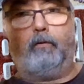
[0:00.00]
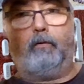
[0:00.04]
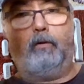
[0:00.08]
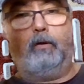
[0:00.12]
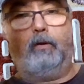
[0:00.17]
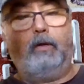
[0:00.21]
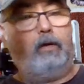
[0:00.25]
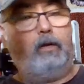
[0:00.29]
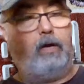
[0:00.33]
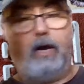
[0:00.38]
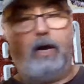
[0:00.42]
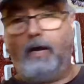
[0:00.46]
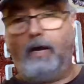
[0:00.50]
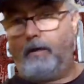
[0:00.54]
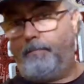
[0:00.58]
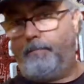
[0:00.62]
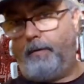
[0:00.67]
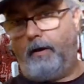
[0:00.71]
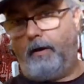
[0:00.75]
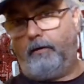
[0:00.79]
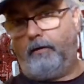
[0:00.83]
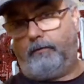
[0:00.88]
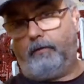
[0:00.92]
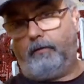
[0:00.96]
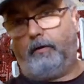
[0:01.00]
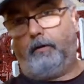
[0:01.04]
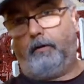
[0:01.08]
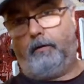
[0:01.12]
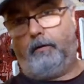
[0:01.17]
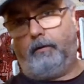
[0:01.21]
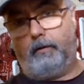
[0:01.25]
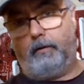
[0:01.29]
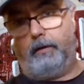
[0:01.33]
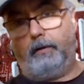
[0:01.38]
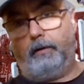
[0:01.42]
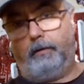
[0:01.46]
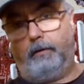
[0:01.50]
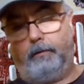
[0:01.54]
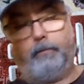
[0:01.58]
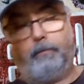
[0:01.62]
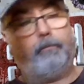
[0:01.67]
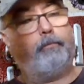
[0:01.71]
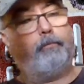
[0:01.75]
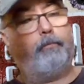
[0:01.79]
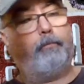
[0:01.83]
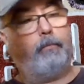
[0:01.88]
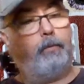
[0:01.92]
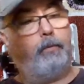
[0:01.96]
high capacity
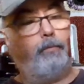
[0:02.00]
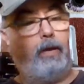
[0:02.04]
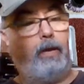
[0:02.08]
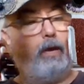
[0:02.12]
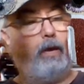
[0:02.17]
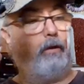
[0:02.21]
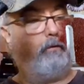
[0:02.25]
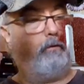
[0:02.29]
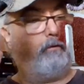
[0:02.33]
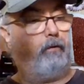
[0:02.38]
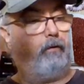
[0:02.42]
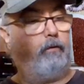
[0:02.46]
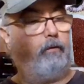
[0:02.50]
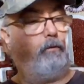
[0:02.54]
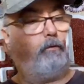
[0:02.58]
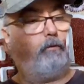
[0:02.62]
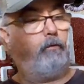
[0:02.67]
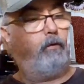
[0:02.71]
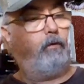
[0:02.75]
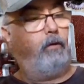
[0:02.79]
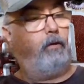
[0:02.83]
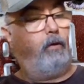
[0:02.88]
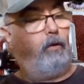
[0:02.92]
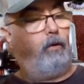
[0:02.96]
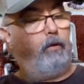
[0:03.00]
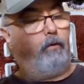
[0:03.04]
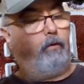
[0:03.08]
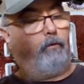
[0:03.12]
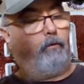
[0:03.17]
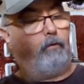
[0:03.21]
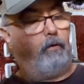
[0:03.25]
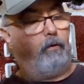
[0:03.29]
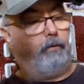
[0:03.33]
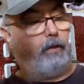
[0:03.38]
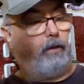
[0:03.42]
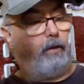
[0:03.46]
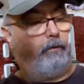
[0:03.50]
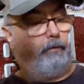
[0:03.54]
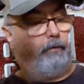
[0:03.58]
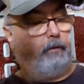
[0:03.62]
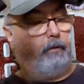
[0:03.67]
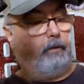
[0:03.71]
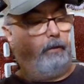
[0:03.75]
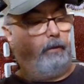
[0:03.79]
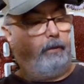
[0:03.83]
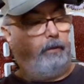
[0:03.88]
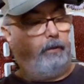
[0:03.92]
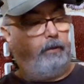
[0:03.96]
magazines, so that really
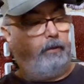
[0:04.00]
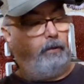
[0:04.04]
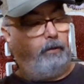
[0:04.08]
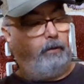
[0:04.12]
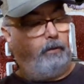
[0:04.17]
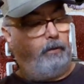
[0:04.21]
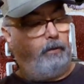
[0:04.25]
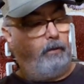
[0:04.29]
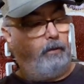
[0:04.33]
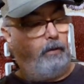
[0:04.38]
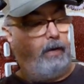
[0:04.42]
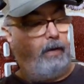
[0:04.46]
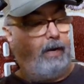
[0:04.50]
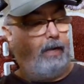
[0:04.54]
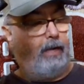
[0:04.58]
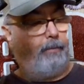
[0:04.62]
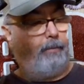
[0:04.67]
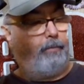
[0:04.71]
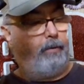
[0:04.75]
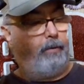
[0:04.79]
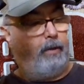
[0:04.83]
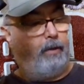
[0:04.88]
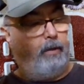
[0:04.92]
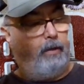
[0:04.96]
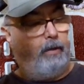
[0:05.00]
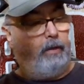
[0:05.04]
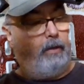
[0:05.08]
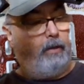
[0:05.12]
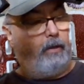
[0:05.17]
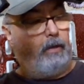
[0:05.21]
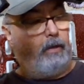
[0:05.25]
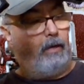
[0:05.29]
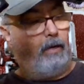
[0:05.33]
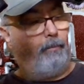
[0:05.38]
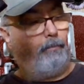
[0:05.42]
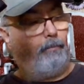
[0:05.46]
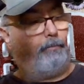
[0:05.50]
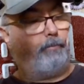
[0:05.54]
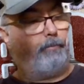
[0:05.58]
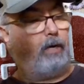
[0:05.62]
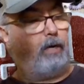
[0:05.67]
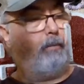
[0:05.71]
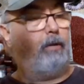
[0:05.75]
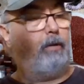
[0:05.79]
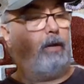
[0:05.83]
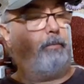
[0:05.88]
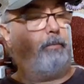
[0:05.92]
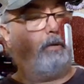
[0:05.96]
help. I'm going
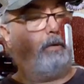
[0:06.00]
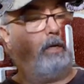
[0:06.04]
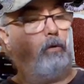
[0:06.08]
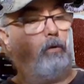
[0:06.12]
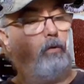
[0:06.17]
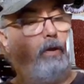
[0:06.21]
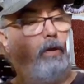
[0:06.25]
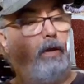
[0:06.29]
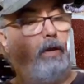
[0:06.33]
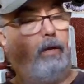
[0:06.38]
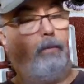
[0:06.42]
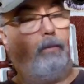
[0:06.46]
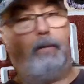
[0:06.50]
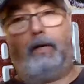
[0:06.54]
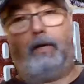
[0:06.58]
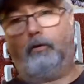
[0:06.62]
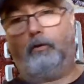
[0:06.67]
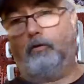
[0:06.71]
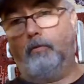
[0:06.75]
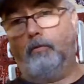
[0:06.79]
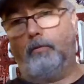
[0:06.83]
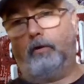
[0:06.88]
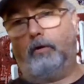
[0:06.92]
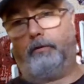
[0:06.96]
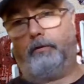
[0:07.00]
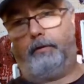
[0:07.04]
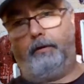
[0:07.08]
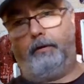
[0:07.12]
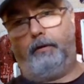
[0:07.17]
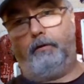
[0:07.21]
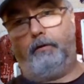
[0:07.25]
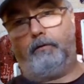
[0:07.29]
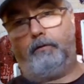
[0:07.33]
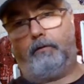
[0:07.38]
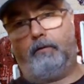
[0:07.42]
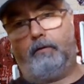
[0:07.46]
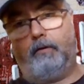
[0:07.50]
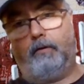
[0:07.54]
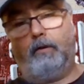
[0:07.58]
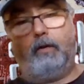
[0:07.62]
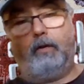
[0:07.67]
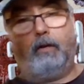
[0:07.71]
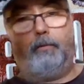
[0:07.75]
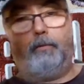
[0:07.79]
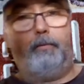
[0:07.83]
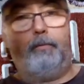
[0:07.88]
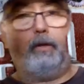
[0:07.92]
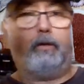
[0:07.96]
to go ahead and buy 2 more of these,
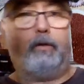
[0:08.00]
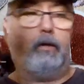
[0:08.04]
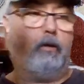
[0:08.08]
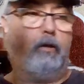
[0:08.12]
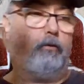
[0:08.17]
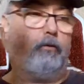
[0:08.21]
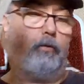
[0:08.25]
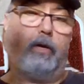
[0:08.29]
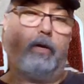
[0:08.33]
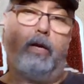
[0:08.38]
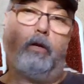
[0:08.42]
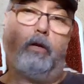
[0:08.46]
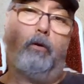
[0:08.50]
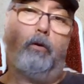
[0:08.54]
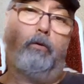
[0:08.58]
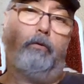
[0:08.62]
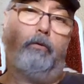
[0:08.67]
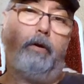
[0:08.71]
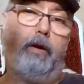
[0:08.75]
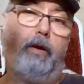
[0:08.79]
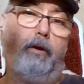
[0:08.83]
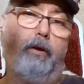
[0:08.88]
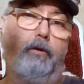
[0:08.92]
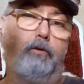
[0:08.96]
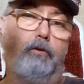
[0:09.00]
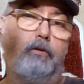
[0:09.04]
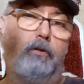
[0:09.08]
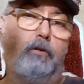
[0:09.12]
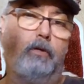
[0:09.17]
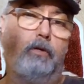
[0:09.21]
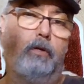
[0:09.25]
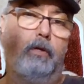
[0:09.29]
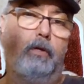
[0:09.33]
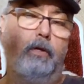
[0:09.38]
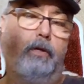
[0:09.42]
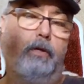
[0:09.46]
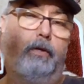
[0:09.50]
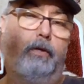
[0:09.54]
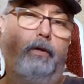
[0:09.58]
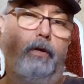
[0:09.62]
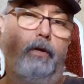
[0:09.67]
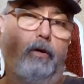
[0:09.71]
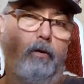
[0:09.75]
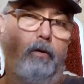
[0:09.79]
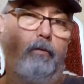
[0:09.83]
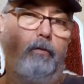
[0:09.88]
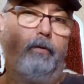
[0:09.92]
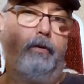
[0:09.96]
because when I go to range,
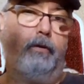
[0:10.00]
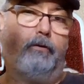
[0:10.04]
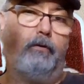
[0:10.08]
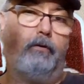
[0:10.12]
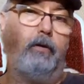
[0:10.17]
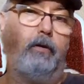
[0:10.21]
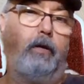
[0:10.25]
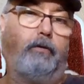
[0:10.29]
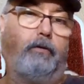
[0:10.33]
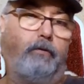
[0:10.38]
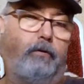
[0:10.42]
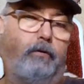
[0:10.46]
it's, as you know,